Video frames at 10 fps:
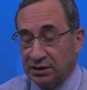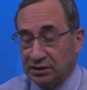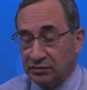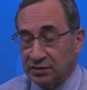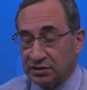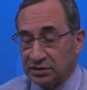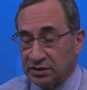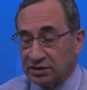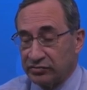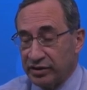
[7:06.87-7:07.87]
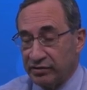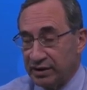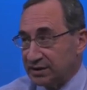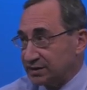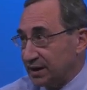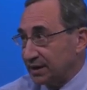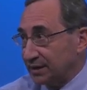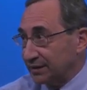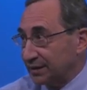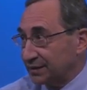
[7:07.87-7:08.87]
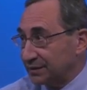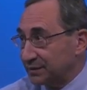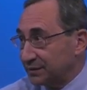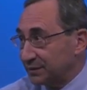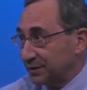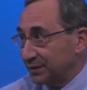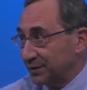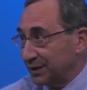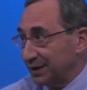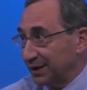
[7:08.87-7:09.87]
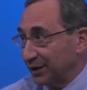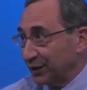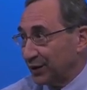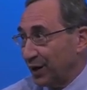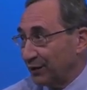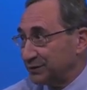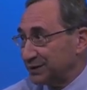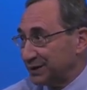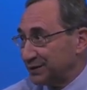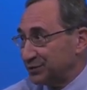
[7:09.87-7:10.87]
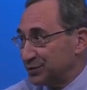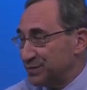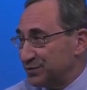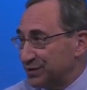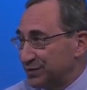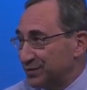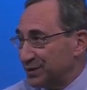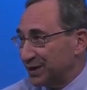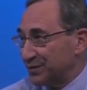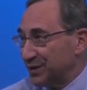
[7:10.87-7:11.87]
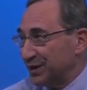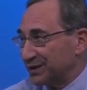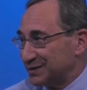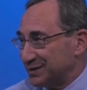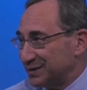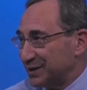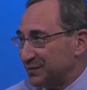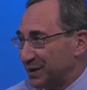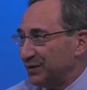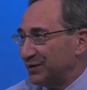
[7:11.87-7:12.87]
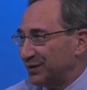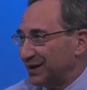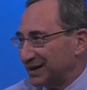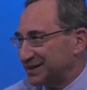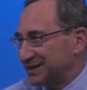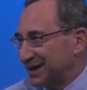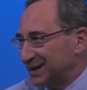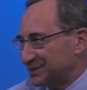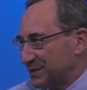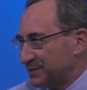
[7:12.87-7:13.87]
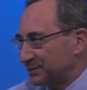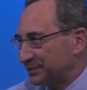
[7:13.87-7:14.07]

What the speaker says: you know, there's greater understanding that a lot of coughs that used to be treated with antibiotics, didn't get better, are actually asthma.